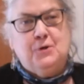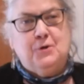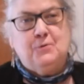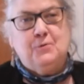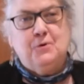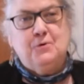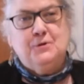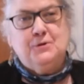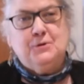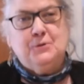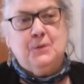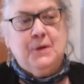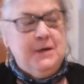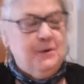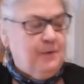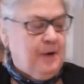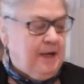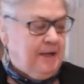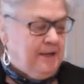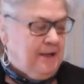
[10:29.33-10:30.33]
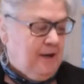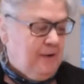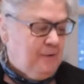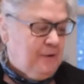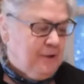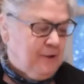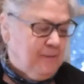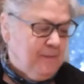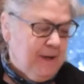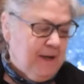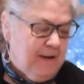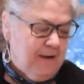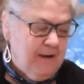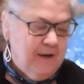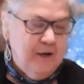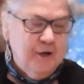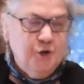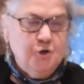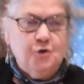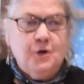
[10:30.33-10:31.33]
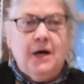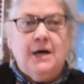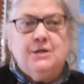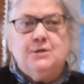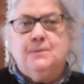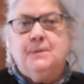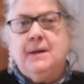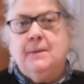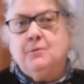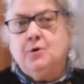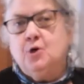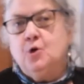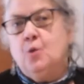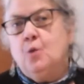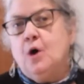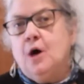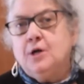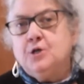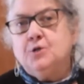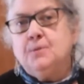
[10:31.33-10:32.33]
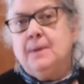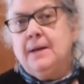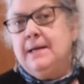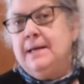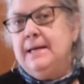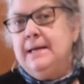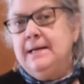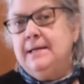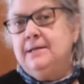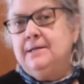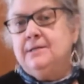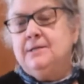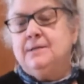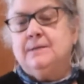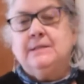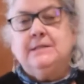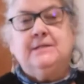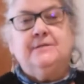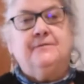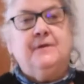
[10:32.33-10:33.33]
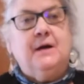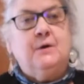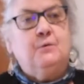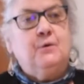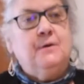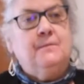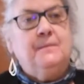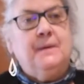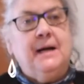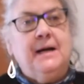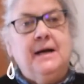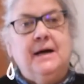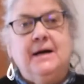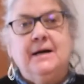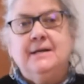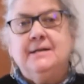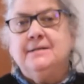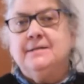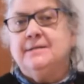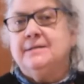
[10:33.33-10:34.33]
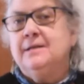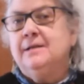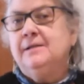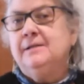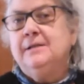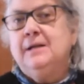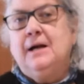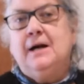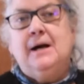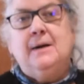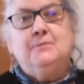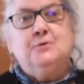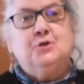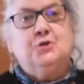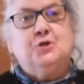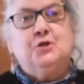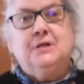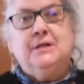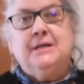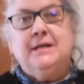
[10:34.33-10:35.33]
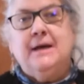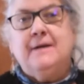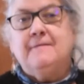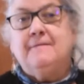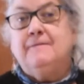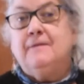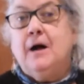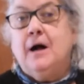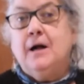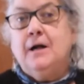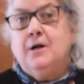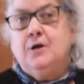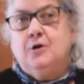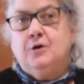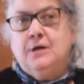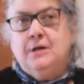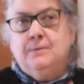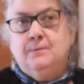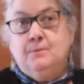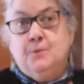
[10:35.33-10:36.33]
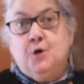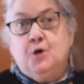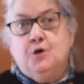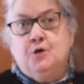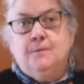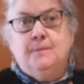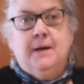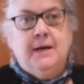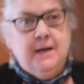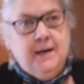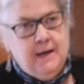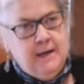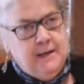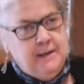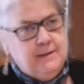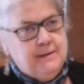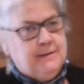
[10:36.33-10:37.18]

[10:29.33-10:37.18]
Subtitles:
Throw this away right now into my trash, but I'm going to wash my hands, because if I rub my eyes, I'm just going to get fire and burn my eyes.